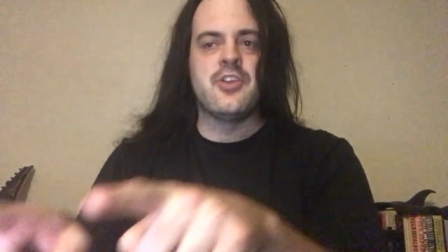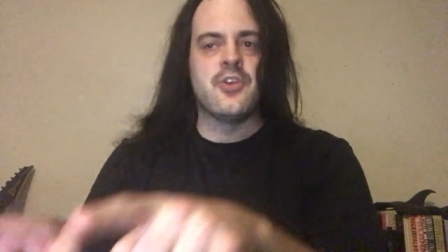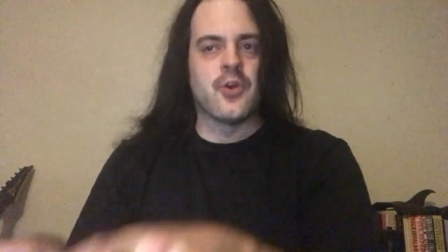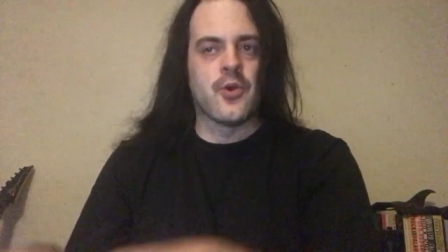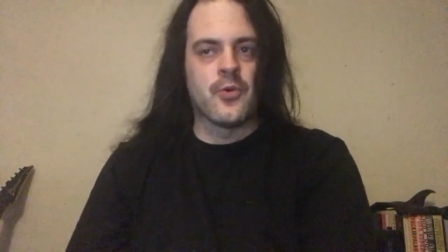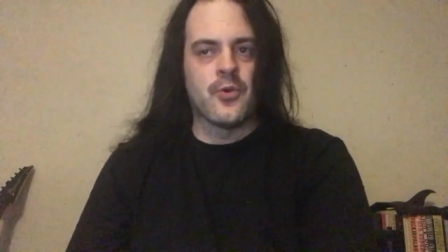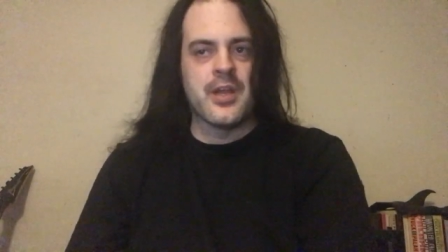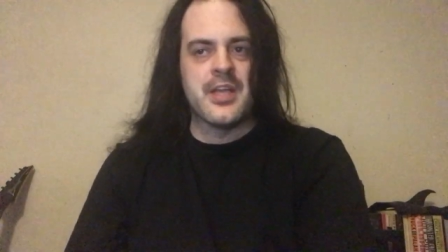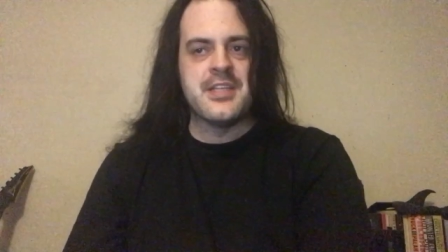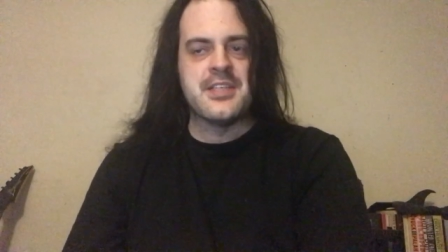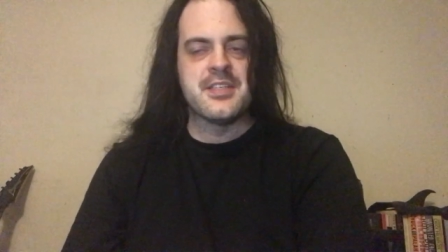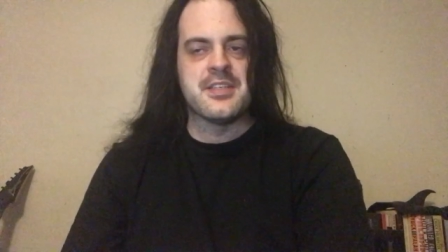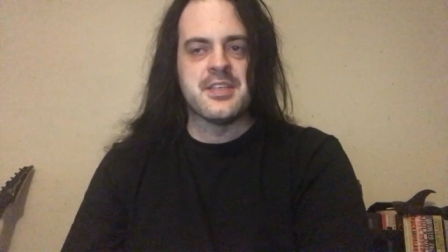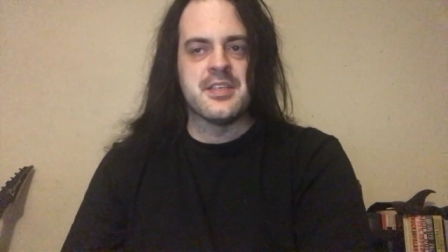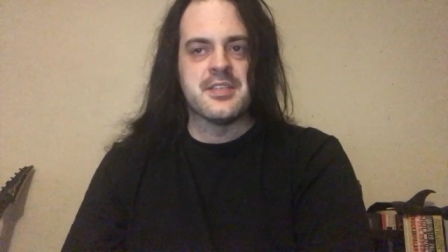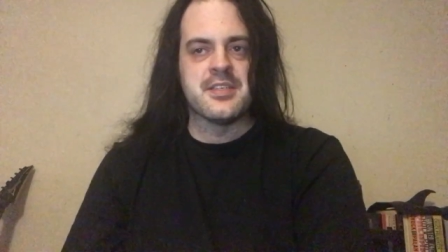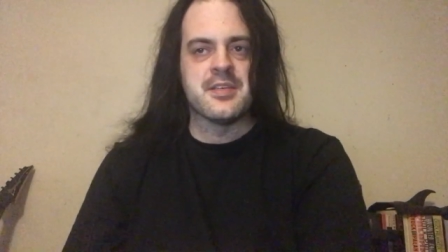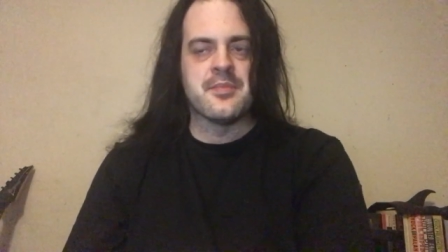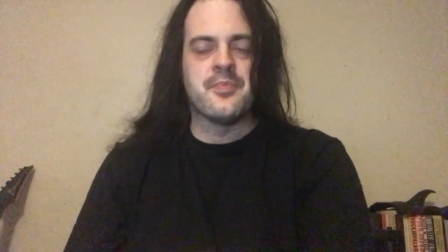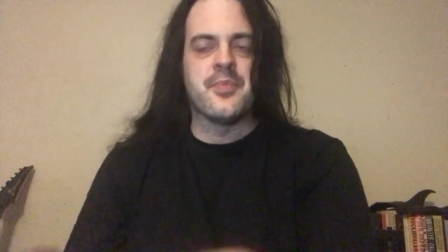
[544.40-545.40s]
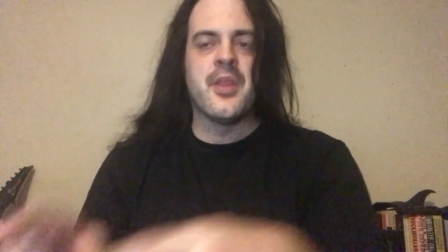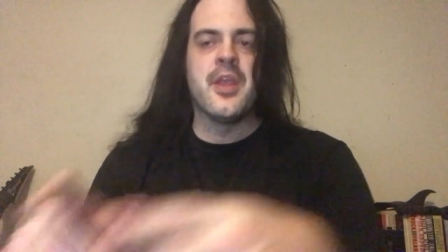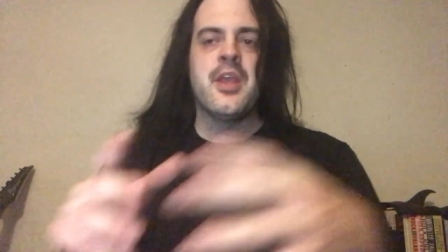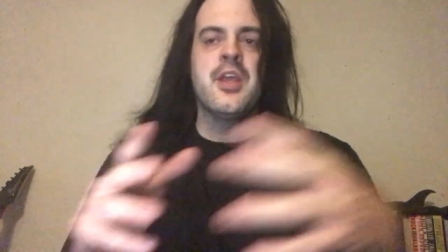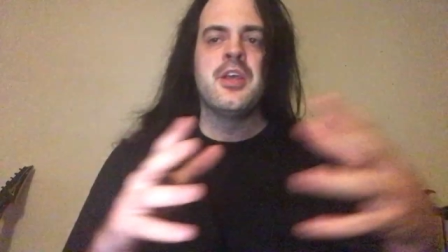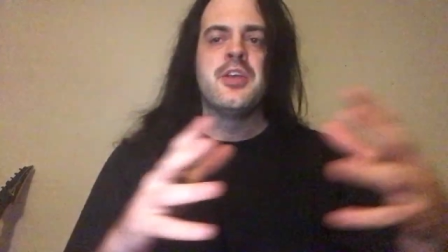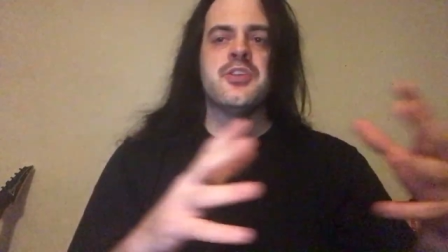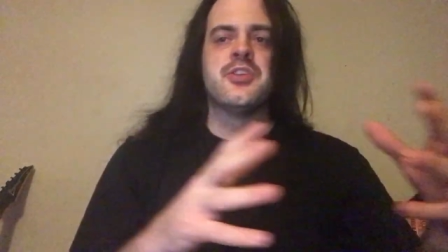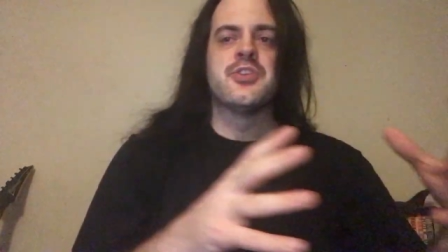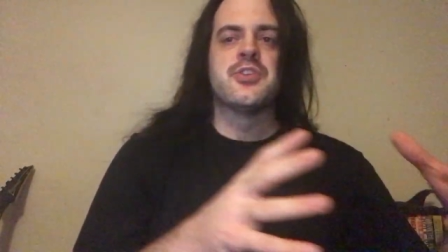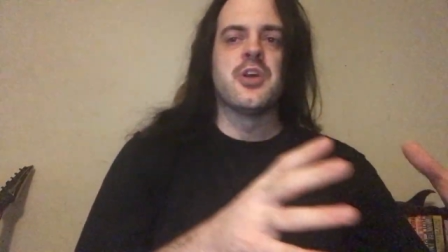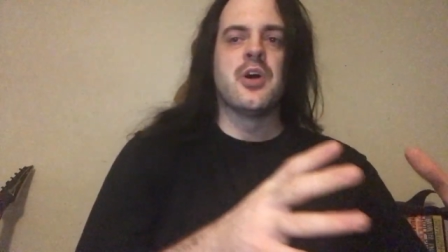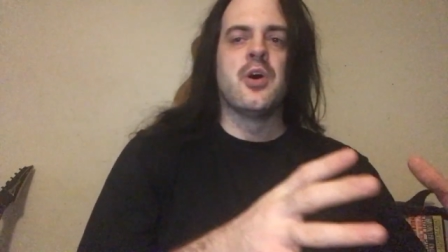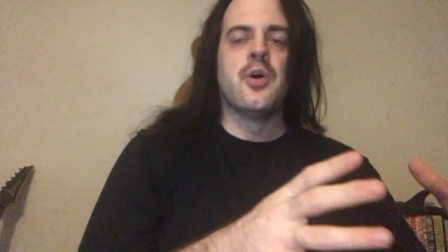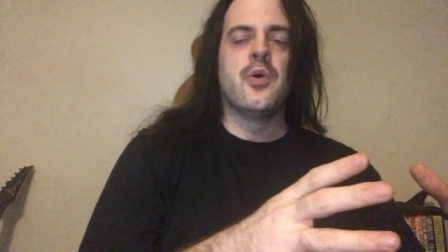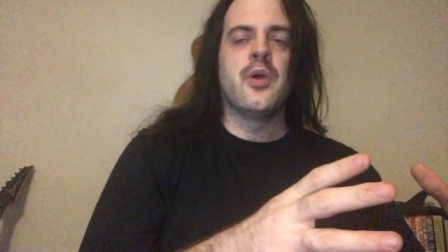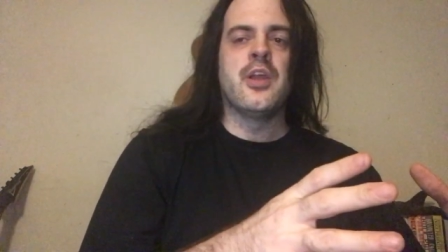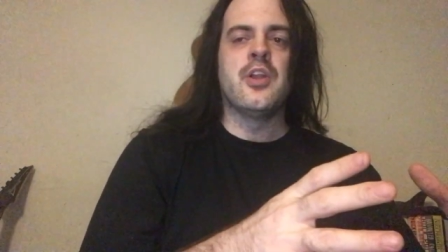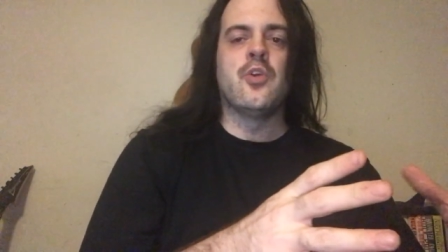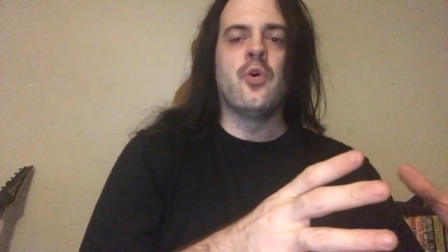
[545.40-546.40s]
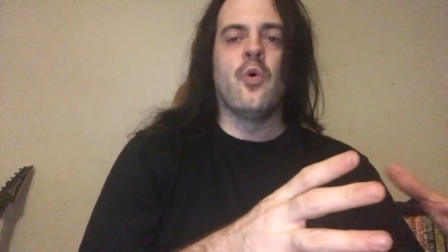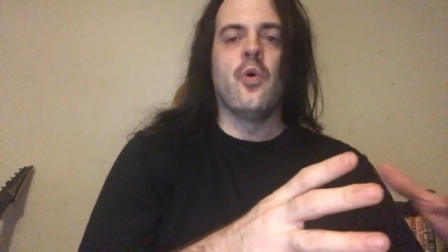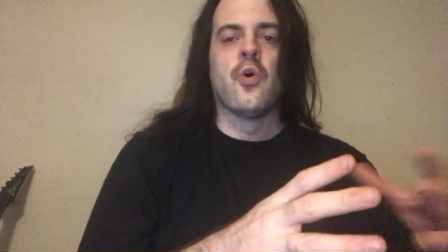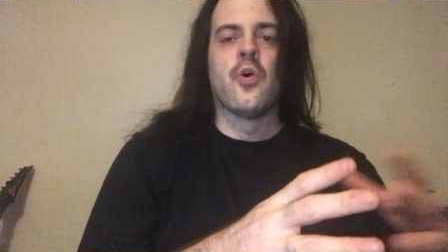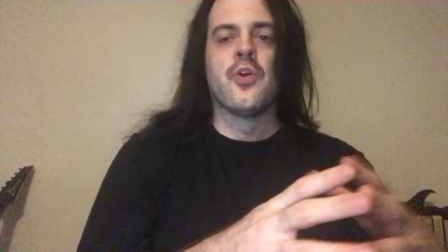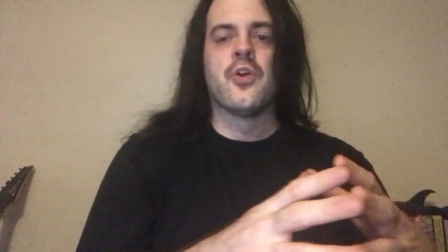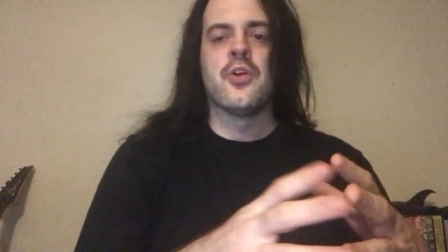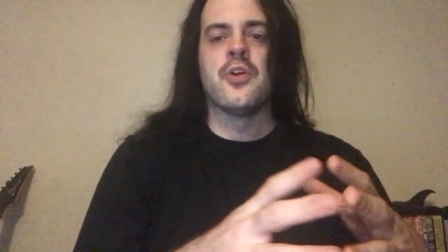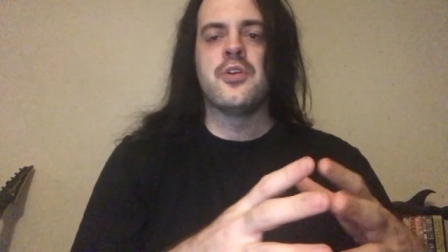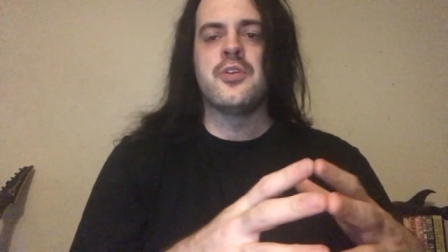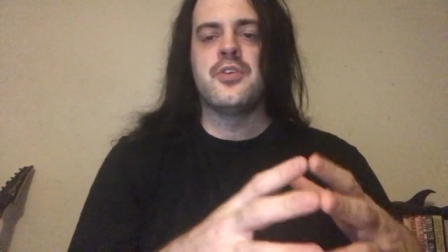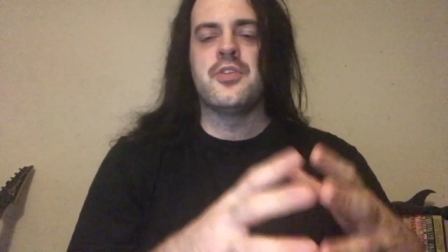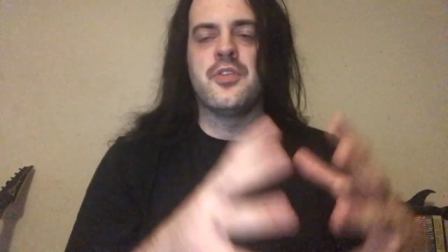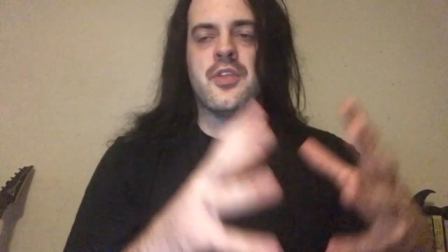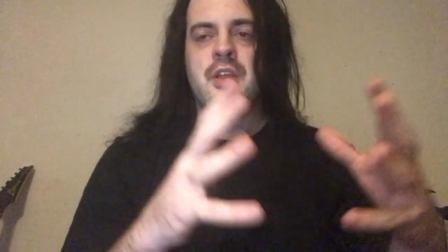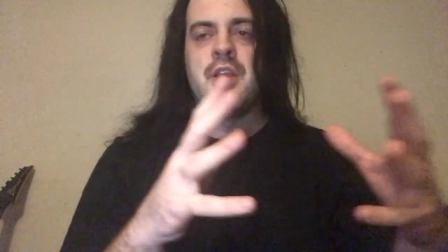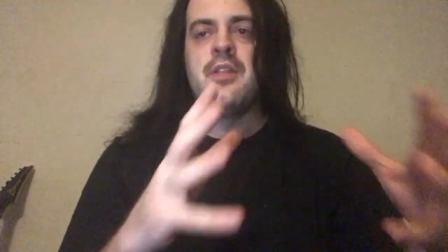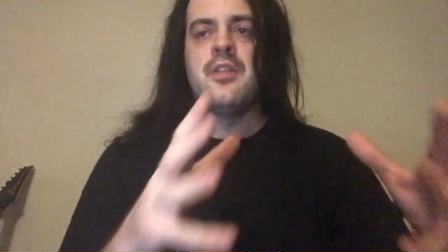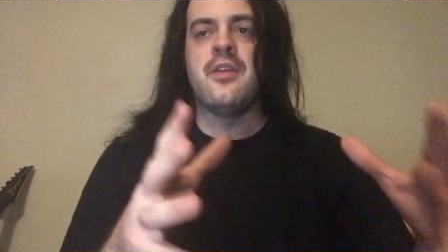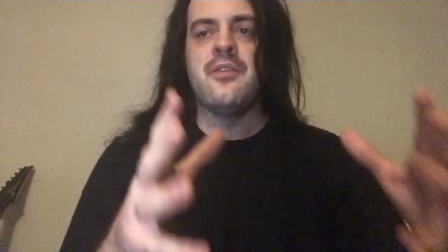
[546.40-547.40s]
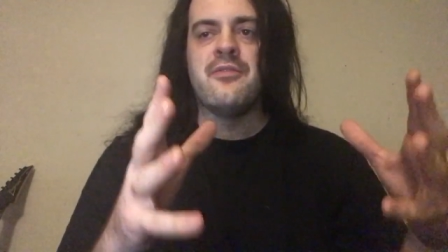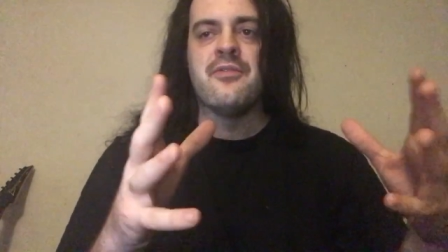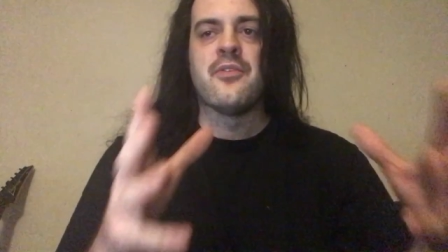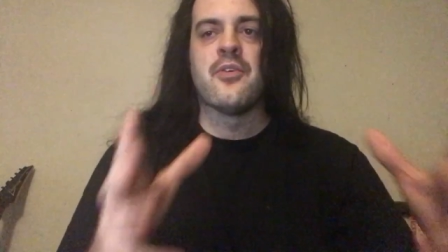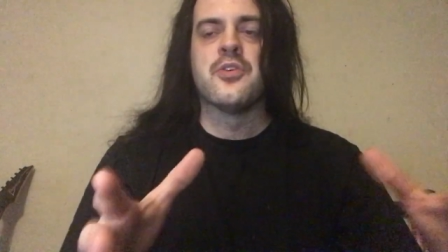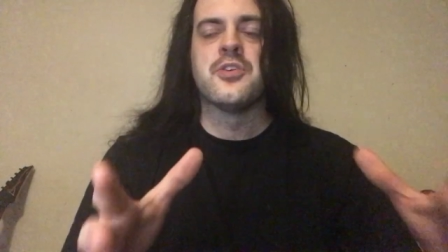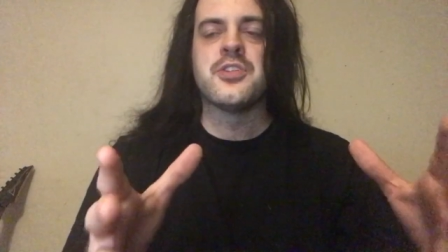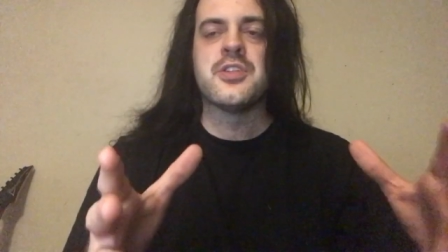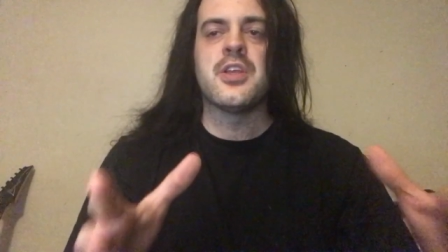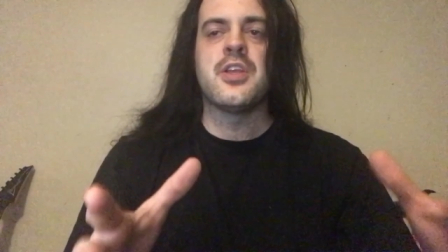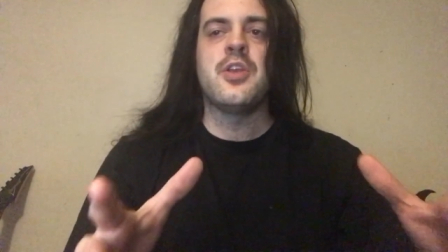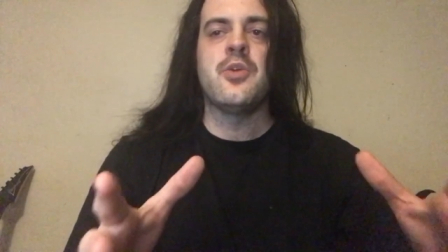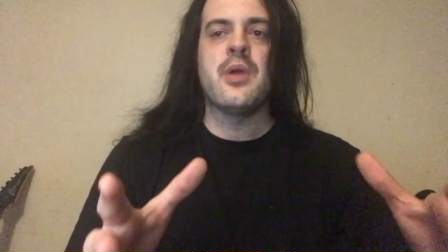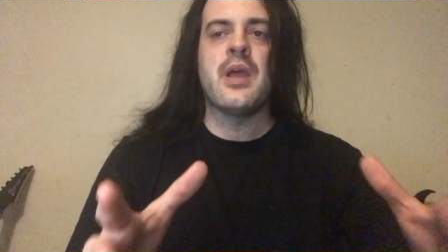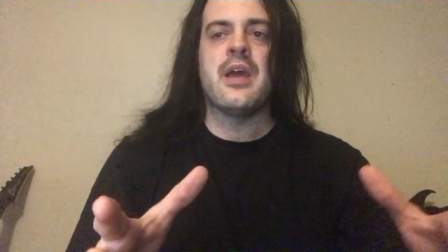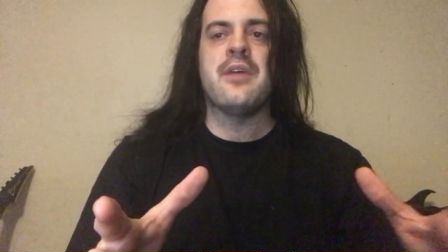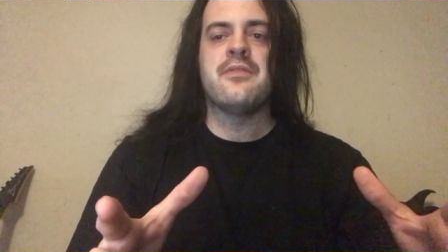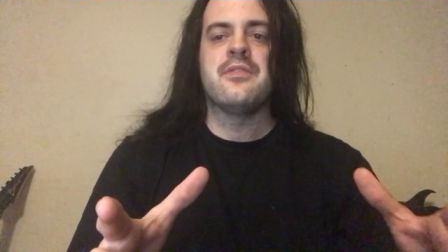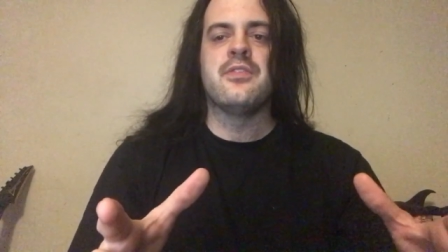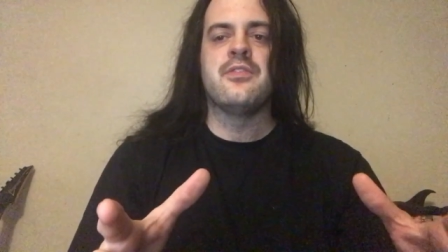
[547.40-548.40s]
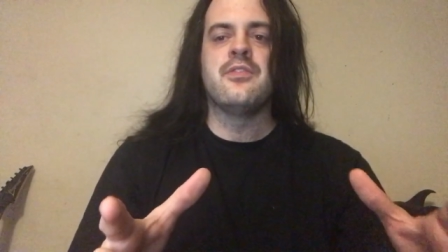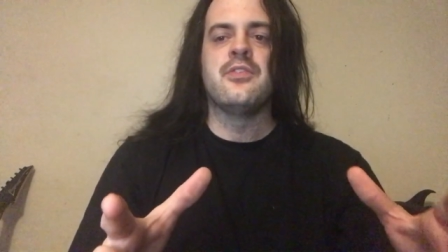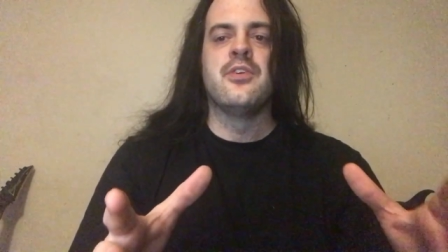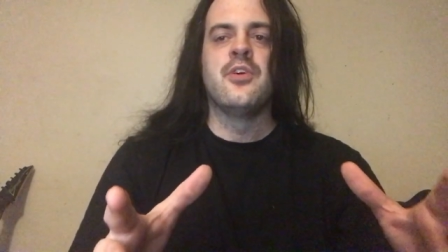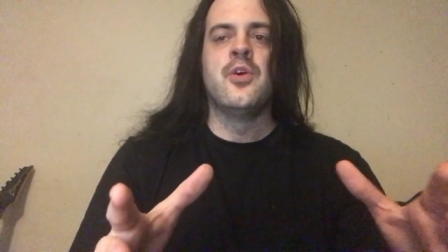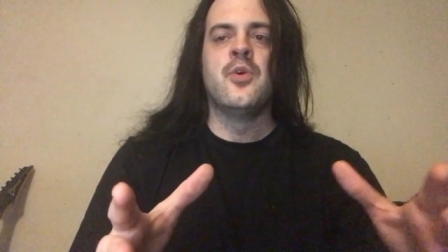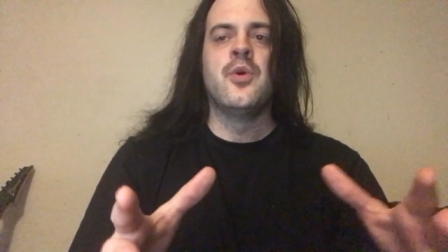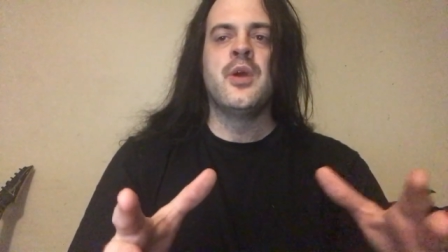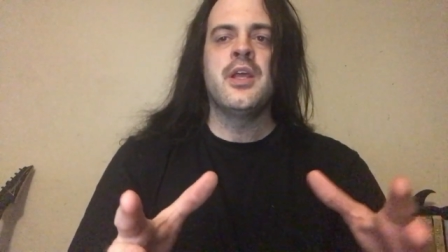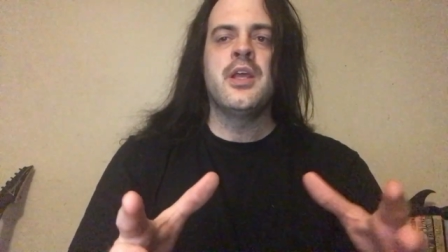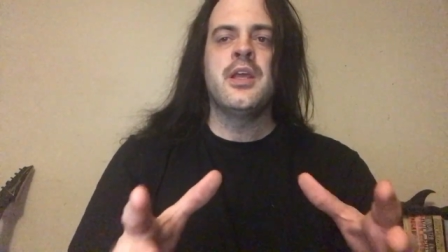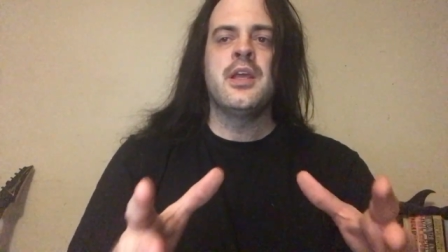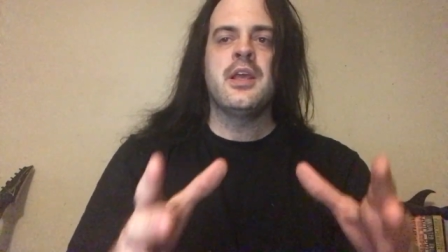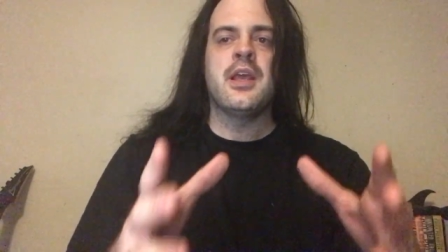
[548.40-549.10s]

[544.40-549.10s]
your racism. So, in order, the, the first thing you have to do